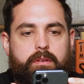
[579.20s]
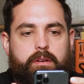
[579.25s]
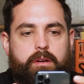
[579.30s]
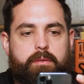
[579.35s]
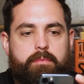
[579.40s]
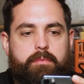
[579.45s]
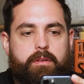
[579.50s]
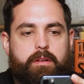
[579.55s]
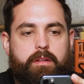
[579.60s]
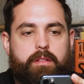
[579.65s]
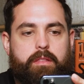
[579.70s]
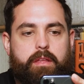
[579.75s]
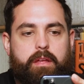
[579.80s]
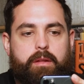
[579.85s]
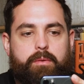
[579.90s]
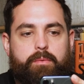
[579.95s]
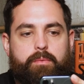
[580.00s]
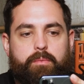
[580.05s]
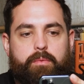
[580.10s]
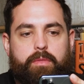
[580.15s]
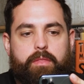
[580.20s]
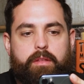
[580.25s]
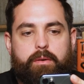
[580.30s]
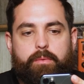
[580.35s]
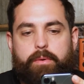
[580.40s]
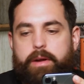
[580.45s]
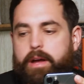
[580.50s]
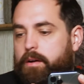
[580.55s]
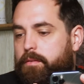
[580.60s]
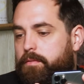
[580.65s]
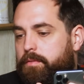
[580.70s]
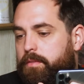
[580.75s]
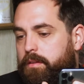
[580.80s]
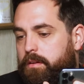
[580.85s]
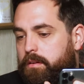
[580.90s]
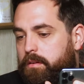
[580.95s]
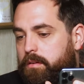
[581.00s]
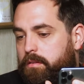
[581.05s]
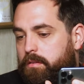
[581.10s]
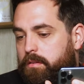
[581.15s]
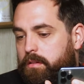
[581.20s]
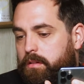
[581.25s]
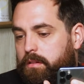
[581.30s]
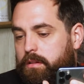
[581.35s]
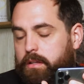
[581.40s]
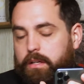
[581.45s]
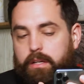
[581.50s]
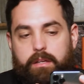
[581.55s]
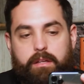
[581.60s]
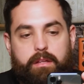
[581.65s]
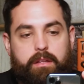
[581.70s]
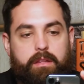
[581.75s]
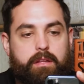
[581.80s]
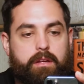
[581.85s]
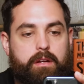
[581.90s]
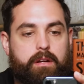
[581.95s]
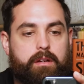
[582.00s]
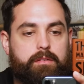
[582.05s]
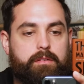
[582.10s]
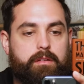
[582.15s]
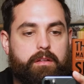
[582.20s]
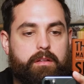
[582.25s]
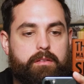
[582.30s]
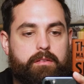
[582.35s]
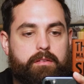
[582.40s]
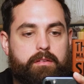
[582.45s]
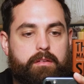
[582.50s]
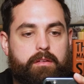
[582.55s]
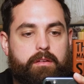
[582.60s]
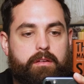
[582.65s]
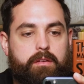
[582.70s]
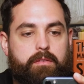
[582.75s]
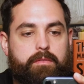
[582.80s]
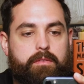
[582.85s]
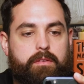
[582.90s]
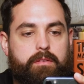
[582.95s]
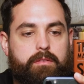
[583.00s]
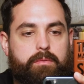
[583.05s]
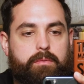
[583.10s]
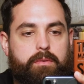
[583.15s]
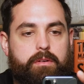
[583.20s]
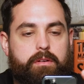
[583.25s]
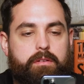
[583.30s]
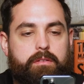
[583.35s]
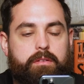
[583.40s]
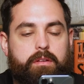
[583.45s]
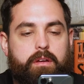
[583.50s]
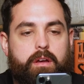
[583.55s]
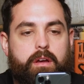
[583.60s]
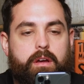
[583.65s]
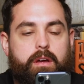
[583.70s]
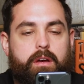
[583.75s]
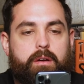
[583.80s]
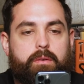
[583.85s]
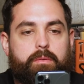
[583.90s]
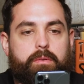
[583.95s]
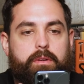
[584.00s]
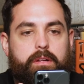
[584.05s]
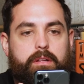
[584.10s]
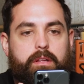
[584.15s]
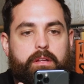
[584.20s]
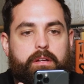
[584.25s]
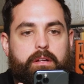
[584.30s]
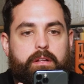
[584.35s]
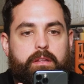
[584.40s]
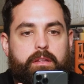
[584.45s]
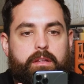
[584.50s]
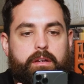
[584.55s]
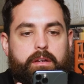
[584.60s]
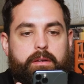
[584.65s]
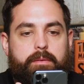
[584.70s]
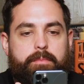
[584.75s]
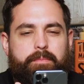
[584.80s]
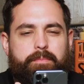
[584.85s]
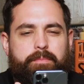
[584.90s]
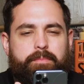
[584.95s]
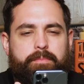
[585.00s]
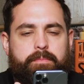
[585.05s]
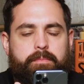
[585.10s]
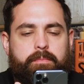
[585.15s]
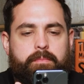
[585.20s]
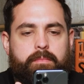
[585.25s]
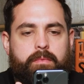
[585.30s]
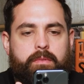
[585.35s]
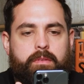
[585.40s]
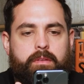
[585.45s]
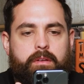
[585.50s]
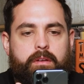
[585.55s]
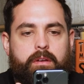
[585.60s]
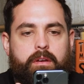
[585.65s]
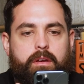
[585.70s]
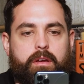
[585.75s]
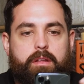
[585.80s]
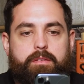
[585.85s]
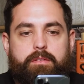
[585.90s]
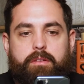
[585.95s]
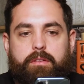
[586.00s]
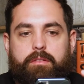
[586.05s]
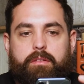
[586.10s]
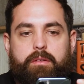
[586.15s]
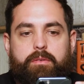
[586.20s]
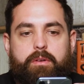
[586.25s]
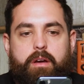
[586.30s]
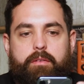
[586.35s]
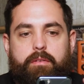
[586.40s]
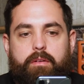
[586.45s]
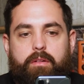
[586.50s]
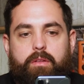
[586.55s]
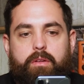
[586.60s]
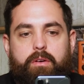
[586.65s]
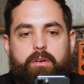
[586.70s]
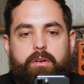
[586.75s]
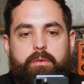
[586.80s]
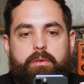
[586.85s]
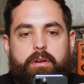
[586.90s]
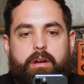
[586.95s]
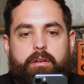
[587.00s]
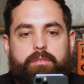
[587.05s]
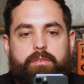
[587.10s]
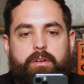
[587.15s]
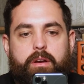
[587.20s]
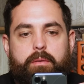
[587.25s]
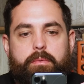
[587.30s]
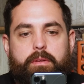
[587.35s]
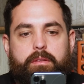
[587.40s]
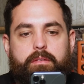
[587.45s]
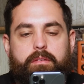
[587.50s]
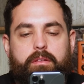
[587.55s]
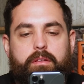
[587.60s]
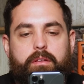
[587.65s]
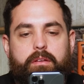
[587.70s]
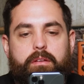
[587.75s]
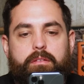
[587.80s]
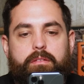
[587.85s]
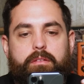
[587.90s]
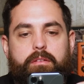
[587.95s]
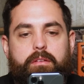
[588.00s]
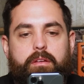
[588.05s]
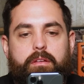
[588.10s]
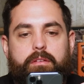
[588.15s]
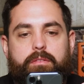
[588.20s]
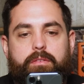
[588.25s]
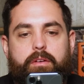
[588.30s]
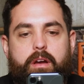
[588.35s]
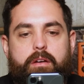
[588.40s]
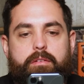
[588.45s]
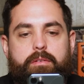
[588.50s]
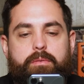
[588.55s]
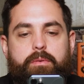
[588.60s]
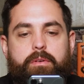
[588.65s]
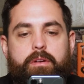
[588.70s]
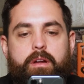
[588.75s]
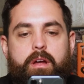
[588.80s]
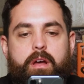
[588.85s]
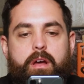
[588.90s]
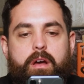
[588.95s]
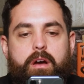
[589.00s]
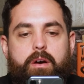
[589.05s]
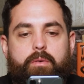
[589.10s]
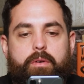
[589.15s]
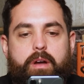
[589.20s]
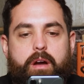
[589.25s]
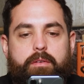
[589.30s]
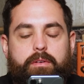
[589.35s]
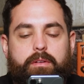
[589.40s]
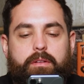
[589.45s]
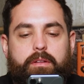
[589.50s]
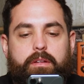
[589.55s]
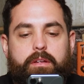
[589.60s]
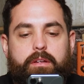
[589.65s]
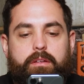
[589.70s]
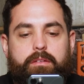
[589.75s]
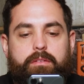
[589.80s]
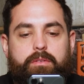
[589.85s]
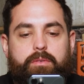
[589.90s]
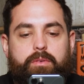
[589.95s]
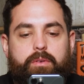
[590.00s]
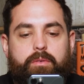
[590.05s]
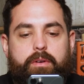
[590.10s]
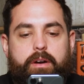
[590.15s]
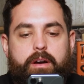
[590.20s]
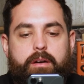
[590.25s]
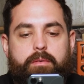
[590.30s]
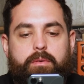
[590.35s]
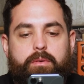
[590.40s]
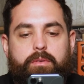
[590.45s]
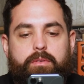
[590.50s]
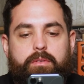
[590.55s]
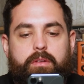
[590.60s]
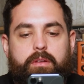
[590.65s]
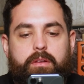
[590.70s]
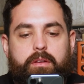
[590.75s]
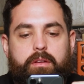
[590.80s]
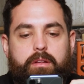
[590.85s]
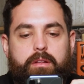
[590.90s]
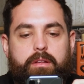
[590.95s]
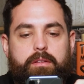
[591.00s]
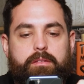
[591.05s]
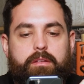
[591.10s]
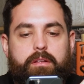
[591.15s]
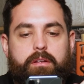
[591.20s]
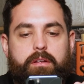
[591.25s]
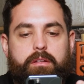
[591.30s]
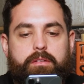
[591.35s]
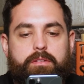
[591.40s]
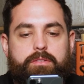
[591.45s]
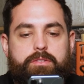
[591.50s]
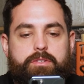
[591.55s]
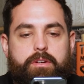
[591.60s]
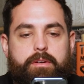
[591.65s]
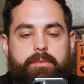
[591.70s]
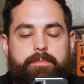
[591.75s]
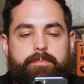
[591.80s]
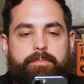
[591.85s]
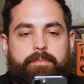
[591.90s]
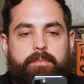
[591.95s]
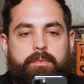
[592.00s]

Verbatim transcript: Okay. And then there we have the link in there. So let's see if this works. click on that. And as you can see, we have a logo, we have scraping tees, tees for everyone. We have our links, new arrivals. Let's click on this shirt.